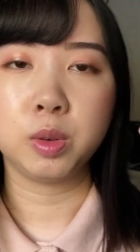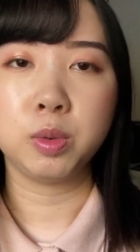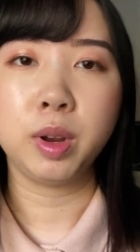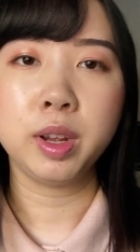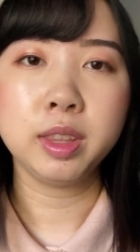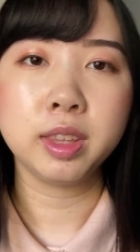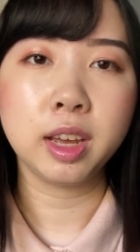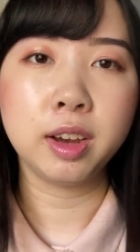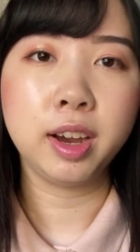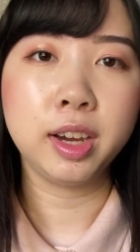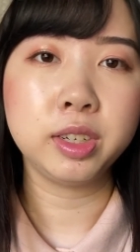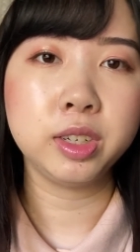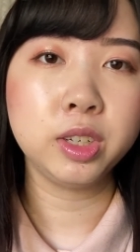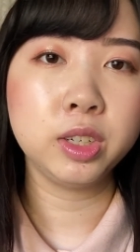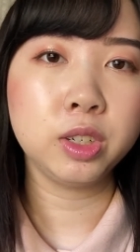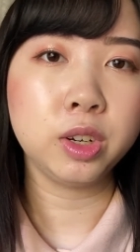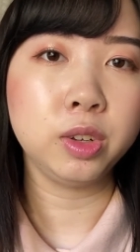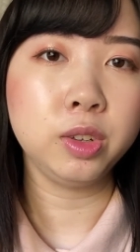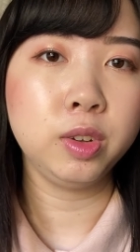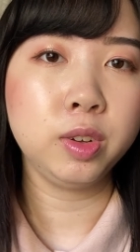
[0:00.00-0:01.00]
right now I just
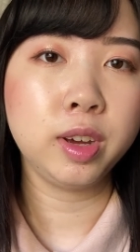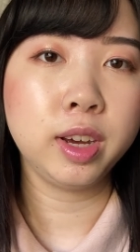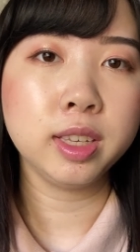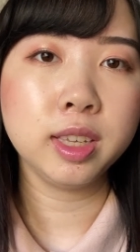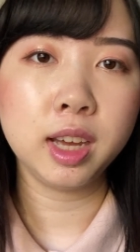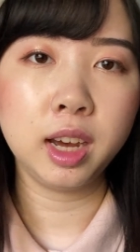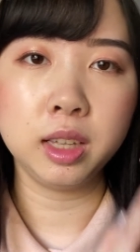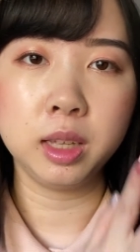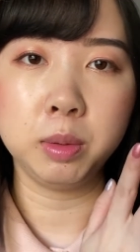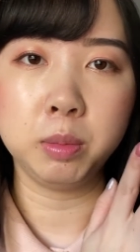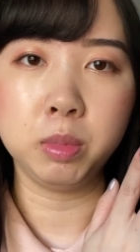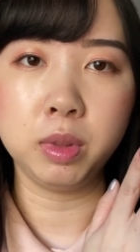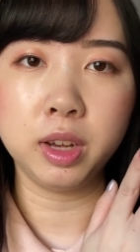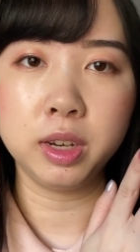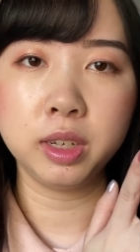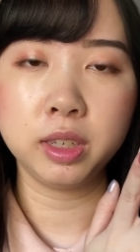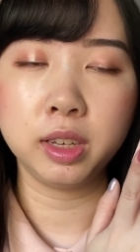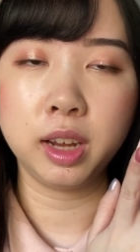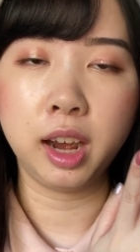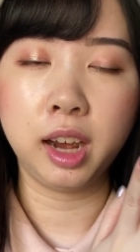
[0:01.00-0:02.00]
showed you guys how the
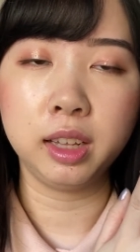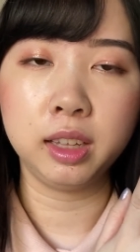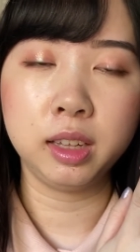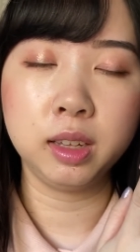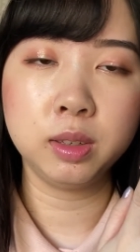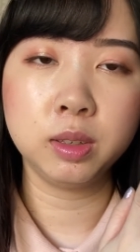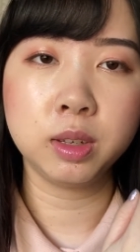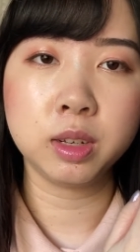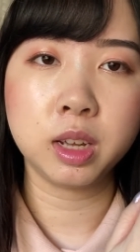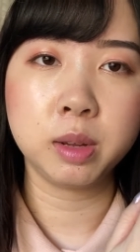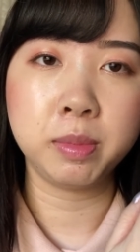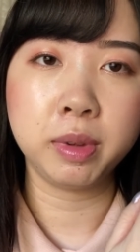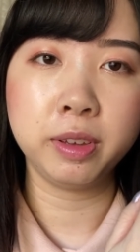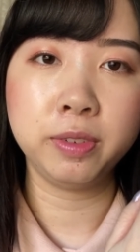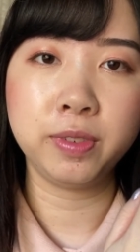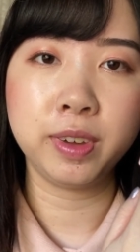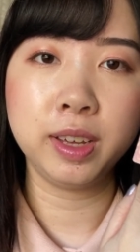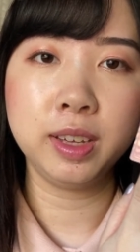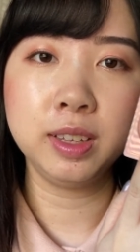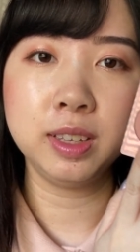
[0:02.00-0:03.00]
blush and highlighters look on my
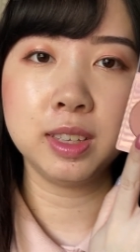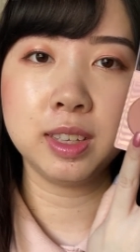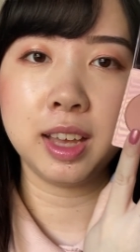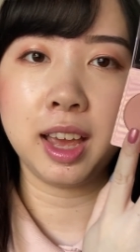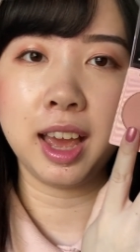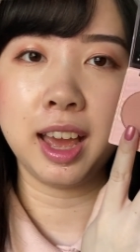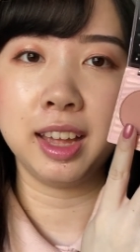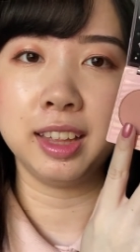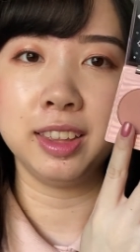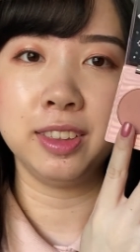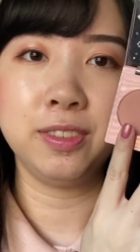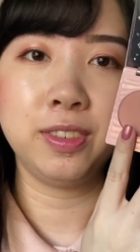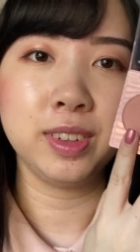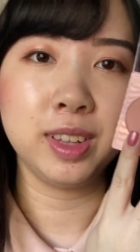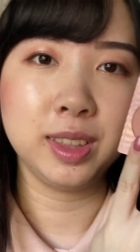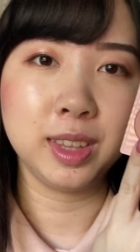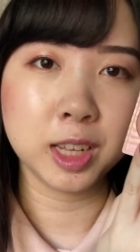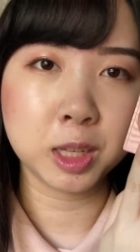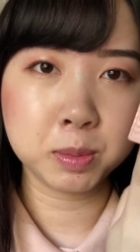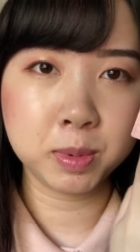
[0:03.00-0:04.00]
face, and for the
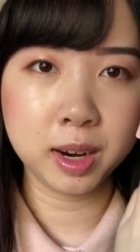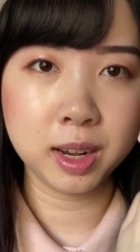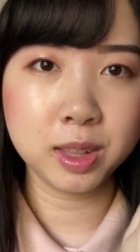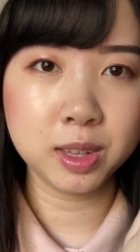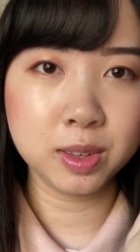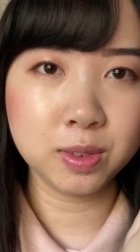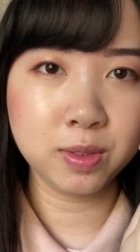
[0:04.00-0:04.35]
next part of this